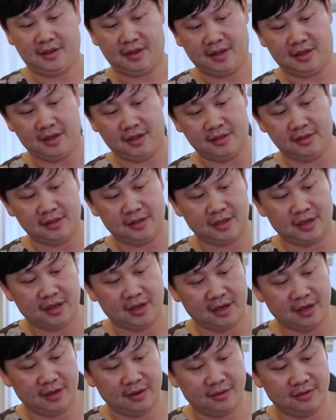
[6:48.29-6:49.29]
and
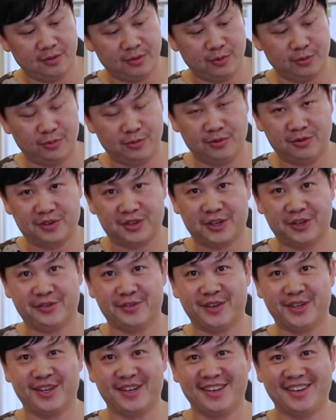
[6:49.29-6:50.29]
uh, we'll give
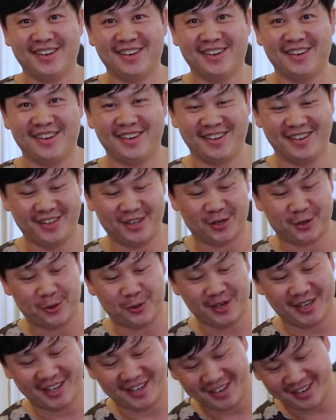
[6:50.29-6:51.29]
it a
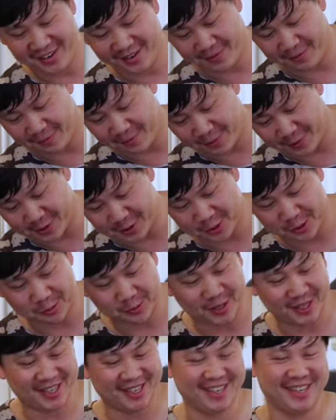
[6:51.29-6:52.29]
quick first
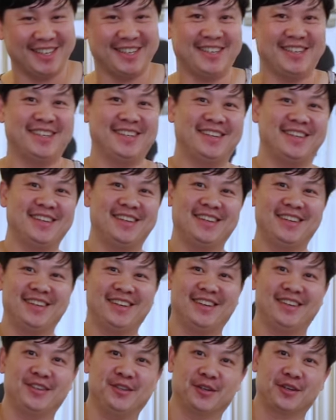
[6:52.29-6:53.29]
ride.
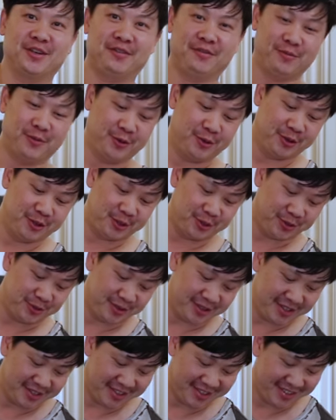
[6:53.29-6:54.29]
Looking forward to
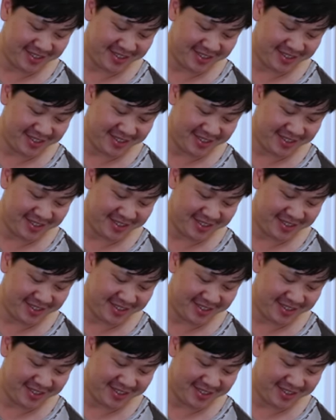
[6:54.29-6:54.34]
it.